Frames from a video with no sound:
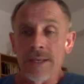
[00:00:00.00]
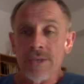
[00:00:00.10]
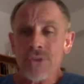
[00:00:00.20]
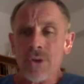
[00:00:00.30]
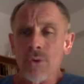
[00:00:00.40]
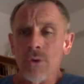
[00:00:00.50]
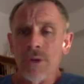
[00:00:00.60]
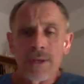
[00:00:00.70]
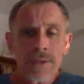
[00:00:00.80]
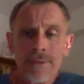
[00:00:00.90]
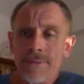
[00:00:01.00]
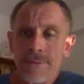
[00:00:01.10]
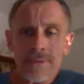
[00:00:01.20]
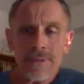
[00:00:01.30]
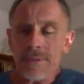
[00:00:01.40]
So
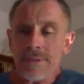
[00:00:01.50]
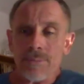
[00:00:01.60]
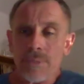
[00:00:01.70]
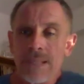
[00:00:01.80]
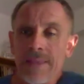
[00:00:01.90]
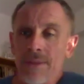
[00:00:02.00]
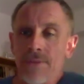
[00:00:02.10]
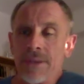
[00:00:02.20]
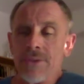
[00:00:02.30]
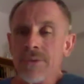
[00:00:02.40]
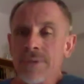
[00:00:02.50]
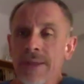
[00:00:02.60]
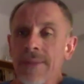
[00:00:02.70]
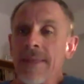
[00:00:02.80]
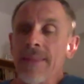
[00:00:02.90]
with anything,
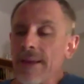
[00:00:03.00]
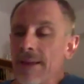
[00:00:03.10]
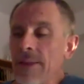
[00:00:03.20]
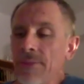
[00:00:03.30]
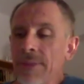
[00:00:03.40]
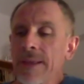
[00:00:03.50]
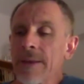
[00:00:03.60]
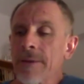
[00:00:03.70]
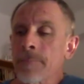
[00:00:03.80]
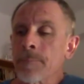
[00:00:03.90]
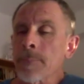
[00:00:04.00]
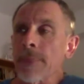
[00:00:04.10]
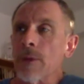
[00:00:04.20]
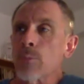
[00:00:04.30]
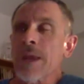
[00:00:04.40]
and I think
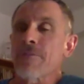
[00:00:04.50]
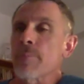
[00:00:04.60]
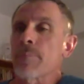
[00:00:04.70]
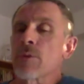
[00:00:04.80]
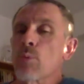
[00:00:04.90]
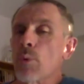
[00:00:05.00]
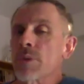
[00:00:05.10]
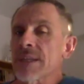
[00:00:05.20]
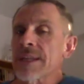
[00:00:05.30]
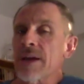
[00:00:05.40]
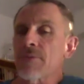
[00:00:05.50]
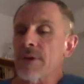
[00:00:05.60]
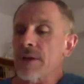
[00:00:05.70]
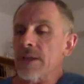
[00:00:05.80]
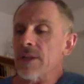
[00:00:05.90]
we haven't been warned enough.
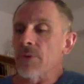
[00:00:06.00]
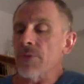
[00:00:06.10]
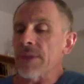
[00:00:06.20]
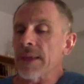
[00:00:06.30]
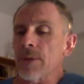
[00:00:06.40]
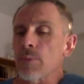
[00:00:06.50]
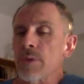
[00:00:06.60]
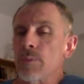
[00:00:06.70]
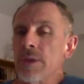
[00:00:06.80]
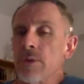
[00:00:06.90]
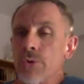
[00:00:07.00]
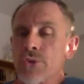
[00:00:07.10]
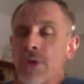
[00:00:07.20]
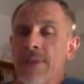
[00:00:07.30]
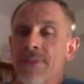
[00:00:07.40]
I don't think we
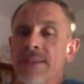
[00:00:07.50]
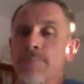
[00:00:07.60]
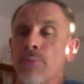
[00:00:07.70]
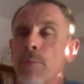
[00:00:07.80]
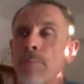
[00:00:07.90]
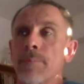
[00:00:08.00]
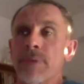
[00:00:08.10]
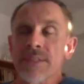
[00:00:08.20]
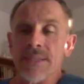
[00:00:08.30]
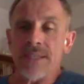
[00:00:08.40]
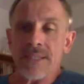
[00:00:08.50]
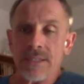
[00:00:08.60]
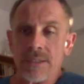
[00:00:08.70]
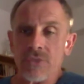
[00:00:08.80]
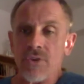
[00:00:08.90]
also had this proper business
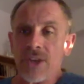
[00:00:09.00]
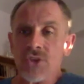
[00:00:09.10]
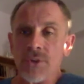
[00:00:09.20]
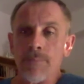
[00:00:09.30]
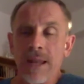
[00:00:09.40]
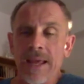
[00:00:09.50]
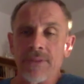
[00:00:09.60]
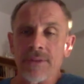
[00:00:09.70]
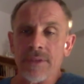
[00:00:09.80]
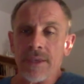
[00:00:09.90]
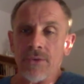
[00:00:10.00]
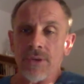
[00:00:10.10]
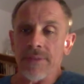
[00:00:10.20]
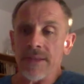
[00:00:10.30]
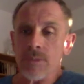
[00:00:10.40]
structure and plan in
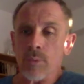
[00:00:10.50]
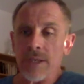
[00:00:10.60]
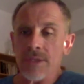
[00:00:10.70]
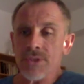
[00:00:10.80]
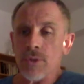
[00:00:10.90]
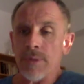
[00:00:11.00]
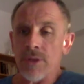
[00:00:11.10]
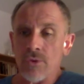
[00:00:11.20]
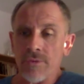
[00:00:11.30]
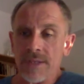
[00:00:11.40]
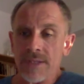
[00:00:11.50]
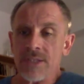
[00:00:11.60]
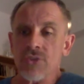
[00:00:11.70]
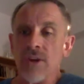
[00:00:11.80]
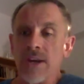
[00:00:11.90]
theory, and that's why so many of us
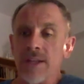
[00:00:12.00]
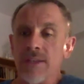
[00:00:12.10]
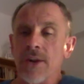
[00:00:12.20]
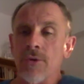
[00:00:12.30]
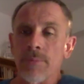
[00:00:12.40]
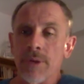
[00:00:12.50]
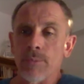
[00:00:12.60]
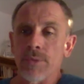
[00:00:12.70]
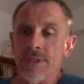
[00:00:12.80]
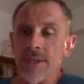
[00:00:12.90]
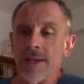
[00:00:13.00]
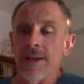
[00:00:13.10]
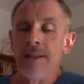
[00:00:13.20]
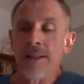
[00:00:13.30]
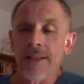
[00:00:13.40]
struggle terribly
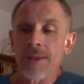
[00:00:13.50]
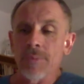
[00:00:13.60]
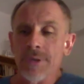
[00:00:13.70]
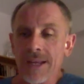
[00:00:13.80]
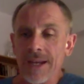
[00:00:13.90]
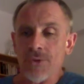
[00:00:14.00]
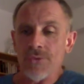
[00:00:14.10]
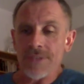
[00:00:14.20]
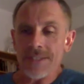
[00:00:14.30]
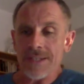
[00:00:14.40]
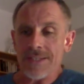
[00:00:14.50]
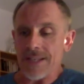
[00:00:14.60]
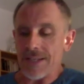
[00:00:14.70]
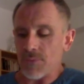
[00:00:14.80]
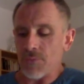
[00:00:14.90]
with kind of a
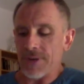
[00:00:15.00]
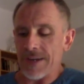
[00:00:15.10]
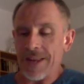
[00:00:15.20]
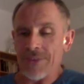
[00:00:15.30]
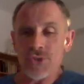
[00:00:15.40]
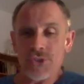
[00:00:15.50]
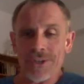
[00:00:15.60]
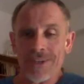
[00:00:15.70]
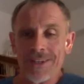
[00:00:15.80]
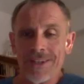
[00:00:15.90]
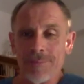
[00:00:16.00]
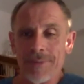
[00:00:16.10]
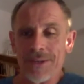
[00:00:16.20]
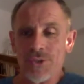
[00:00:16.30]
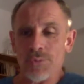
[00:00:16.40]
successful financial
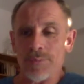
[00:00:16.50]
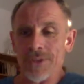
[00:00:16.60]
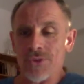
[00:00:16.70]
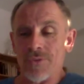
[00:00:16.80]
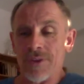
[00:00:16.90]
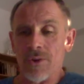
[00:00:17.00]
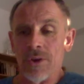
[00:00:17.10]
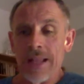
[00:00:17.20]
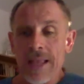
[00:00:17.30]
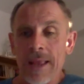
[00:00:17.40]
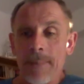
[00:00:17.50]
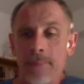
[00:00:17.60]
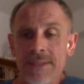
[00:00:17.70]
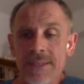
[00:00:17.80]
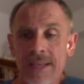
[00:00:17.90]
management of our.
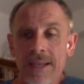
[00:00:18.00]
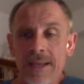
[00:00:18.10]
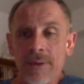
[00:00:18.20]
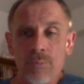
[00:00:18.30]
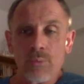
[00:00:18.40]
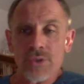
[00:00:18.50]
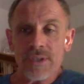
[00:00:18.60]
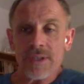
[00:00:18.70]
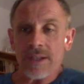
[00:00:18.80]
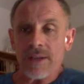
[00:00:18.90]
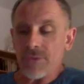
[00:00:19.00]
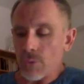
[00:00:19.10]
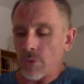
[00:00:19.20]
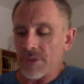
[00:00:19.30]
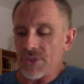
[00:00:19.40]
But I would,
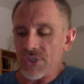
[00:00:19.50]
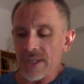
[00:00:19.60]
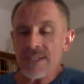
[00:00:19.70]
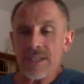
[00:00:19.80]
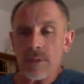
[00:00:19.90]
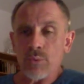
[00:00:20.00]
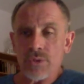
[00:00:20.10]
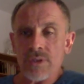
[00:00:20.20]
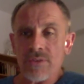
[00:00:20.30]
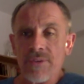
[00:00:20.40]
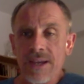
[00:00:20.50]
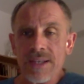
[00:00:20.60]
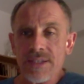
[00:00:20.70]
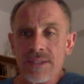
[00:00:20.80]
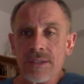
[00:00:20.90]
after all these years, I would
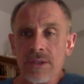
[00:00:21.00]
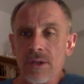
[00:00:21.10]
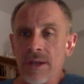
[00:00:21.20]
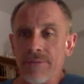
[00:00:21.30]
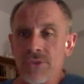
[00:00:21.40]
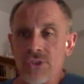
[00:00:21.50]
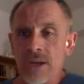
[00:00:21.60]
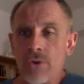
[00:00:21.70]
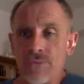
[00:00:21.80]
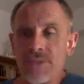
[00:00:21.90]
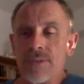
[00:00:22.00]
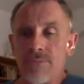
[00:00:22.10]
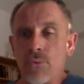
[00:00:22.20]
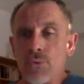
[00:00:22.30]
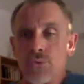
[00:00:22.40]
advise, have a chunk of
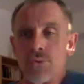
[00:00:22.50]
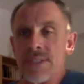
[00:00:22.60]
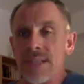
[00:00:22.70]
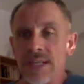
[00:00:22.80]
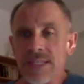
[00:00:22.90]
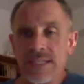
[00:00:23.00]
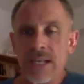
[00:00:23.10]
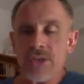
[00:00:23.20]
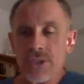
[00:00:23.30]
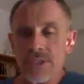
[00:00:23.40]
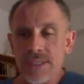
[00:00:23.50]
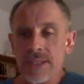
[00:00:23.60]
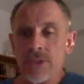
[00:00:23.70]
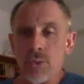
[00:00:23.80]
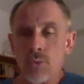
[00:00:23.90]
4 to 6
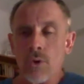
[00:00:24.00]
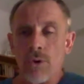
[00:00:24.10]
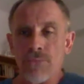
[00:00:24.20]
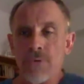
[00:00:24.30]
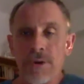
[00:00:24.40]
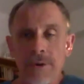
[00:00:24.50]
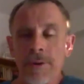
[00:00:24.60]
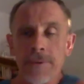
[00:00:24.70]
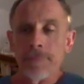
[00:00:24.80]
sessions, and you offer,